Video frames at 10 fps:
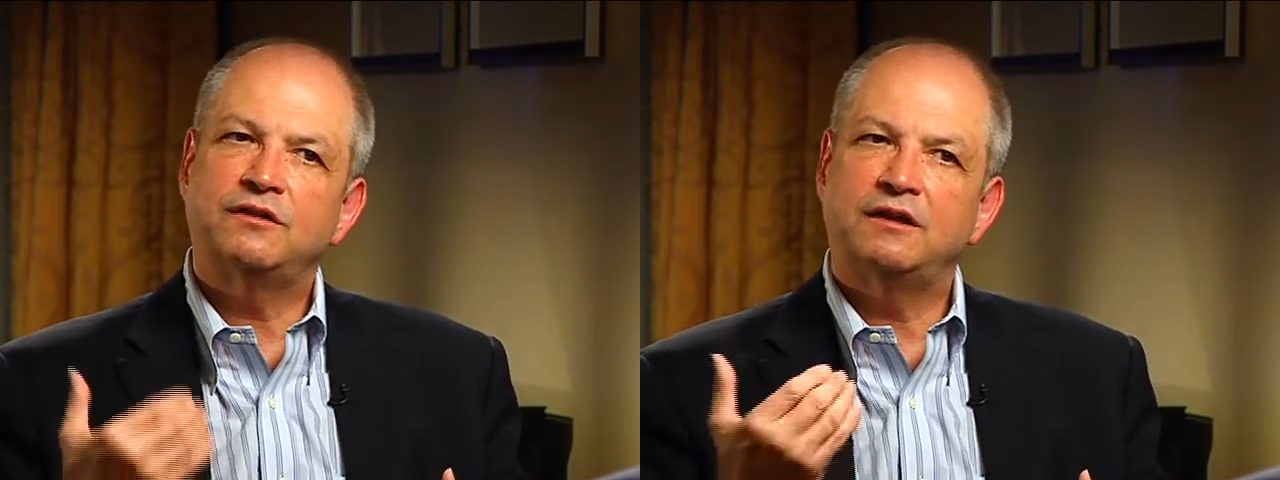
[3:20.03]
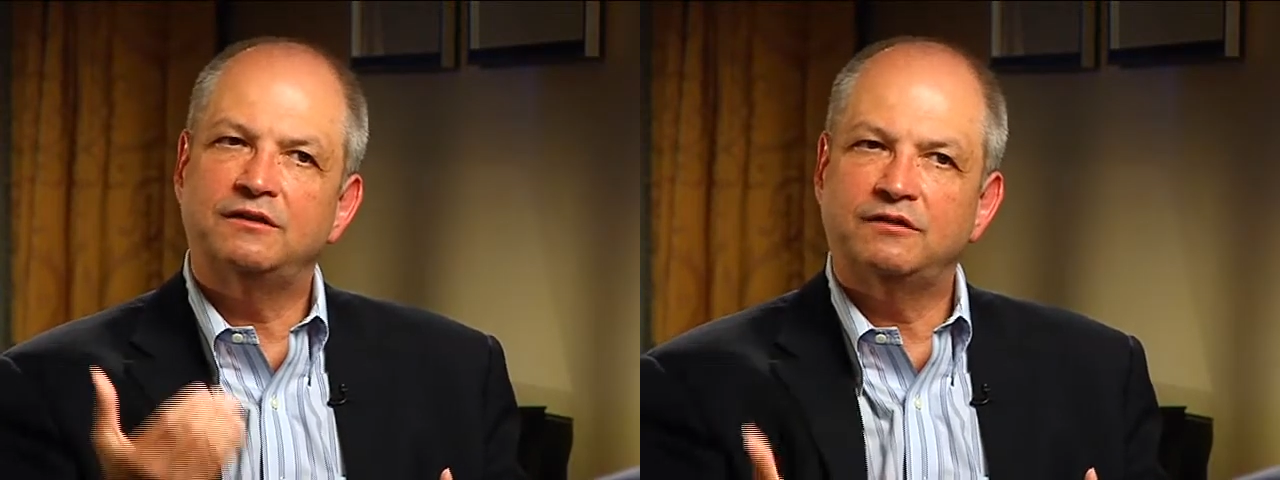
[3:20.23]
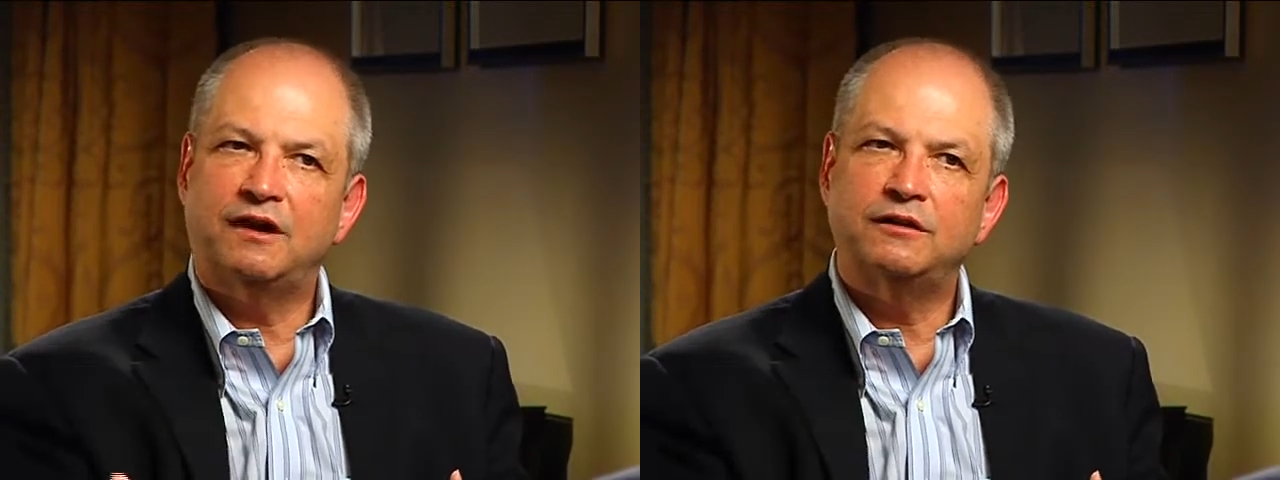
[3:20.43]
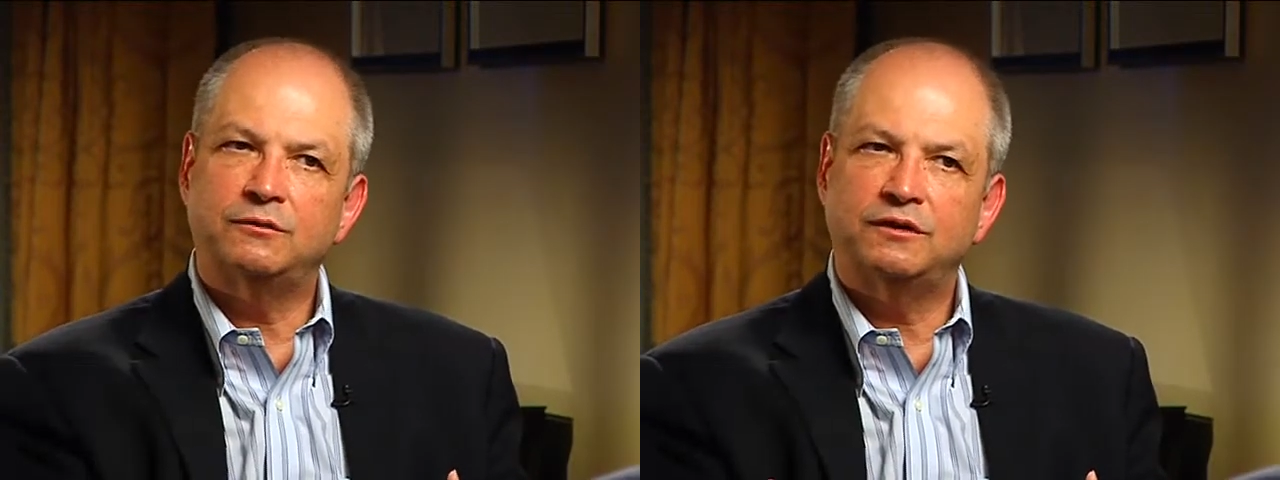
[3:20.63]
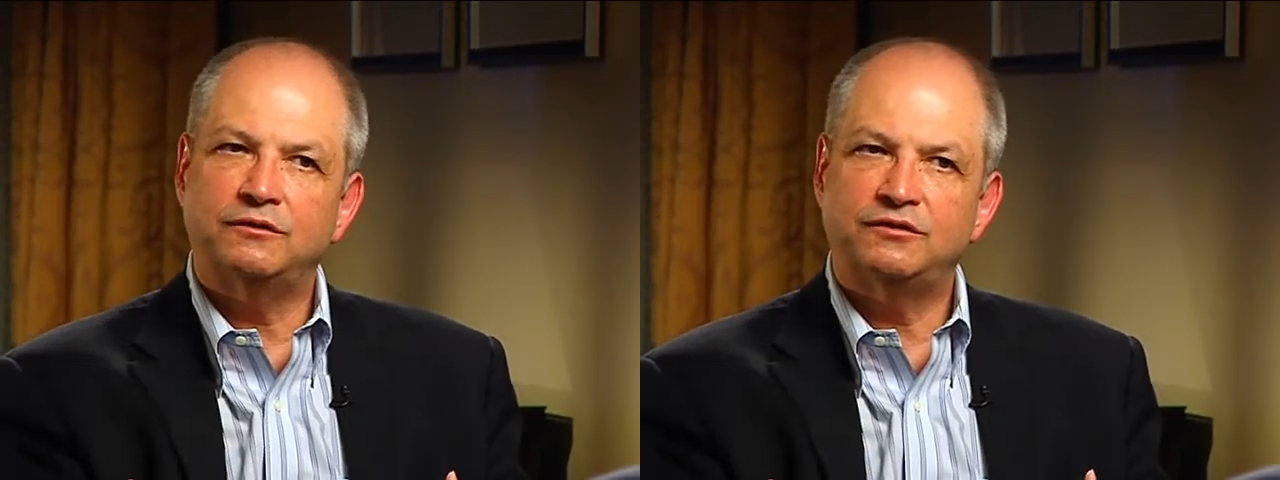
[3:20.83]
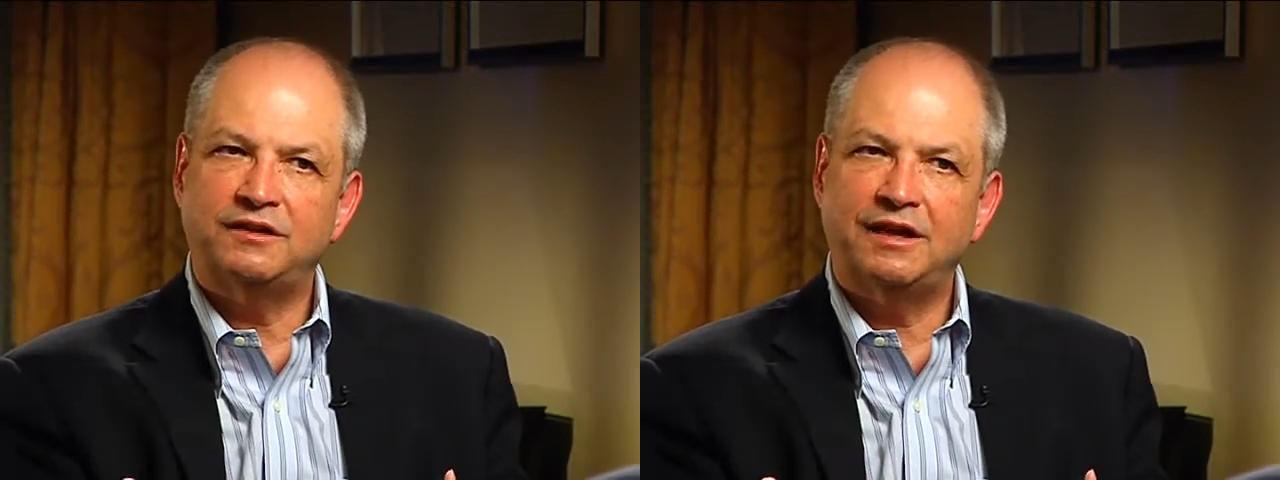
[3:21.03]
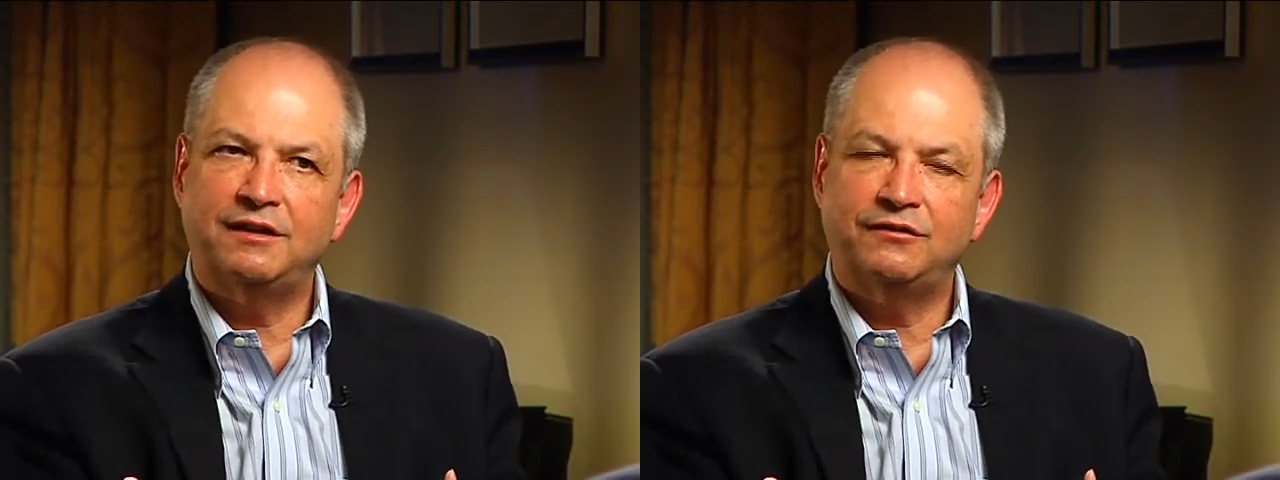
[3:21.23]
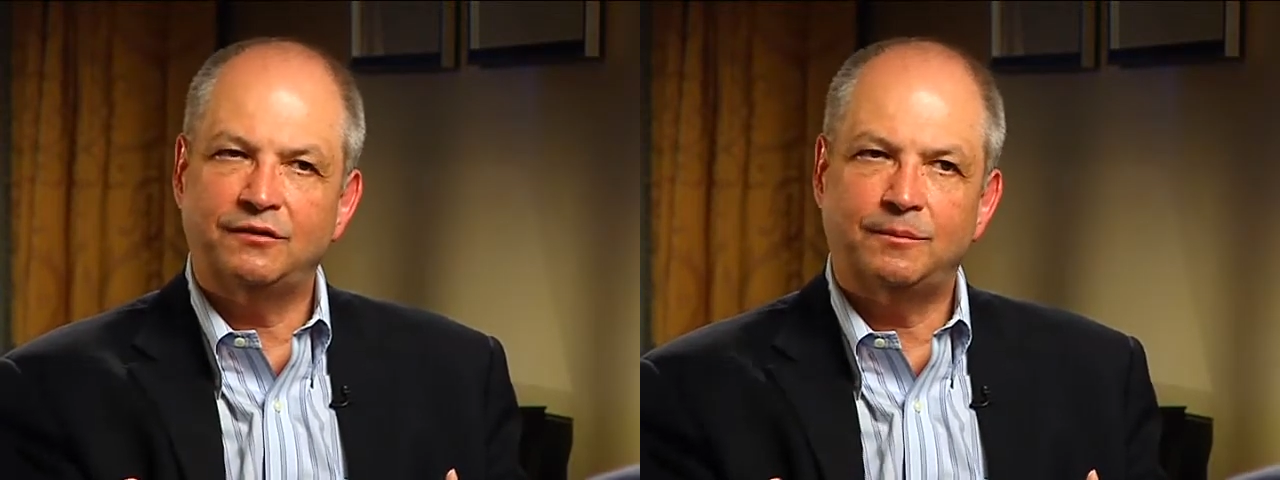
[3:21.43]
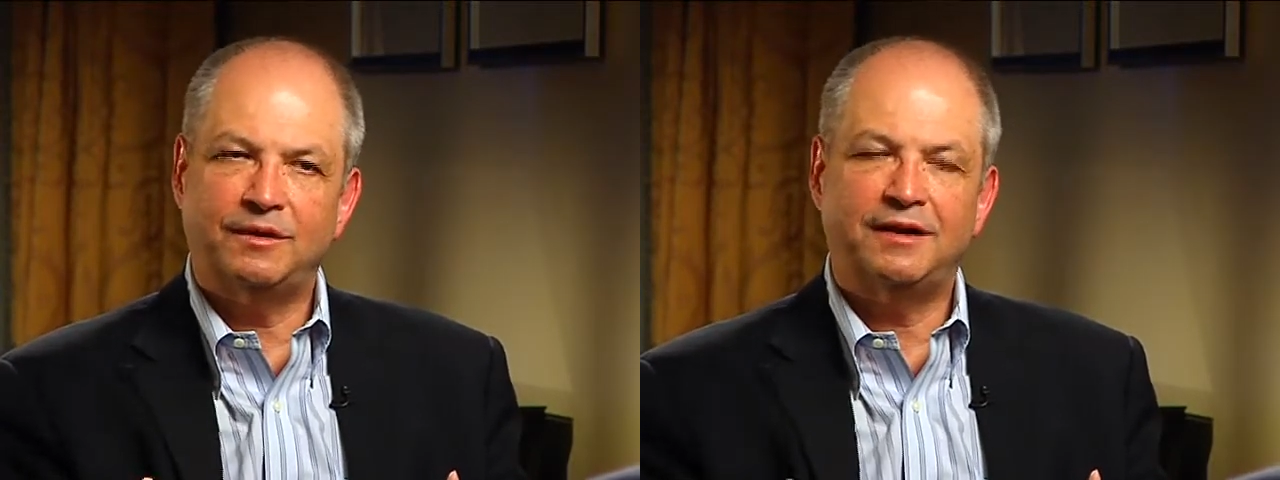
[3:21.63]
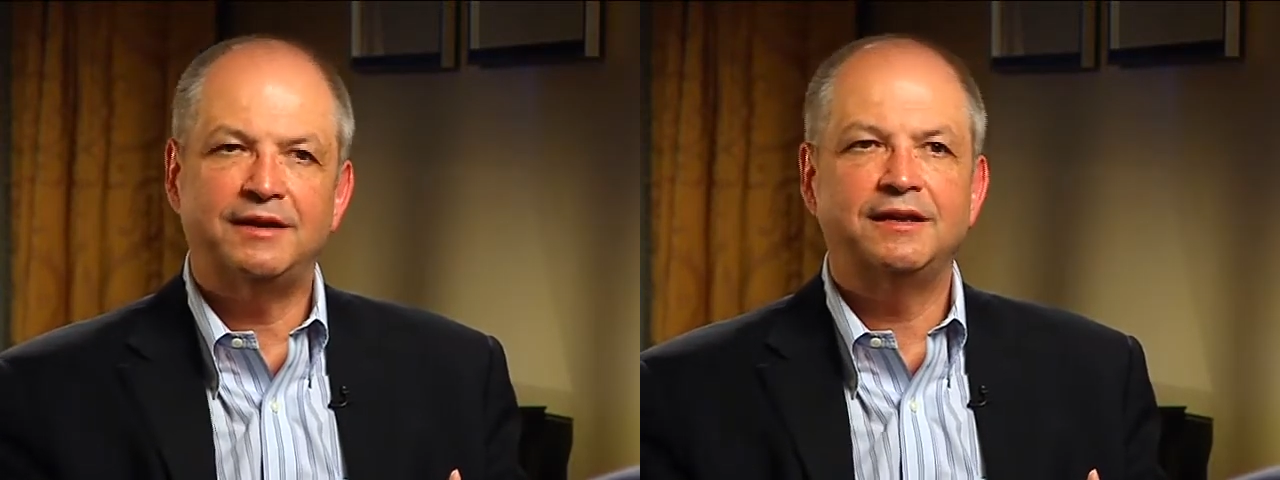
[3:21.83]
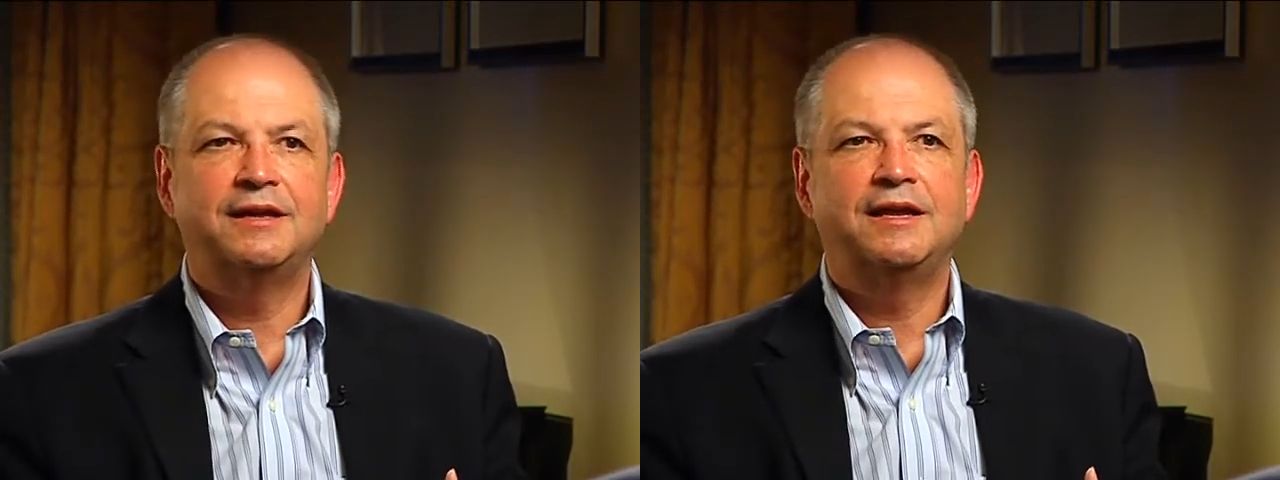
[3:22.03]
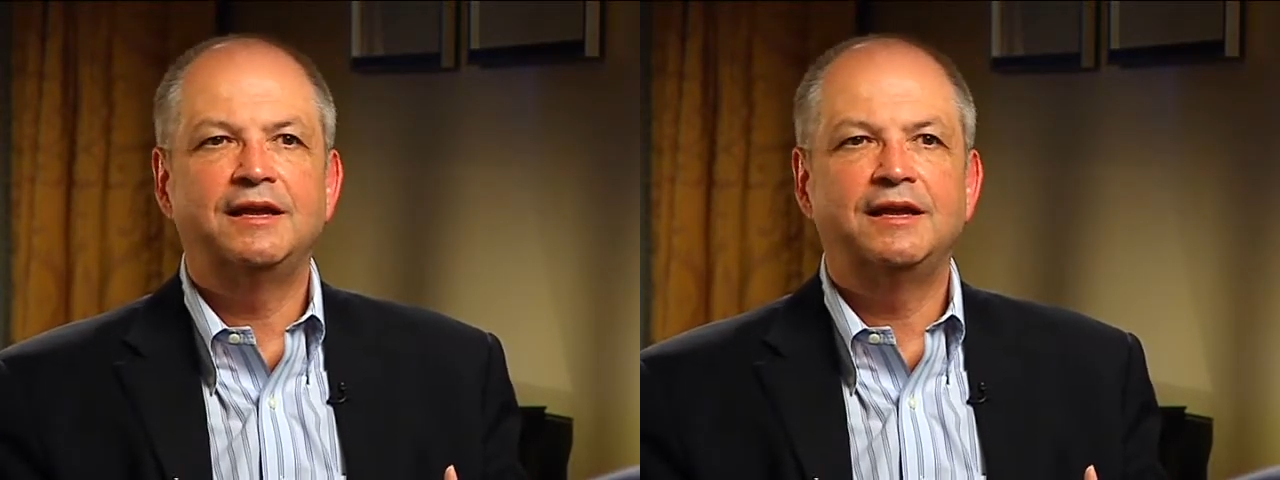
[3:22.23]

that desire to understand somebody,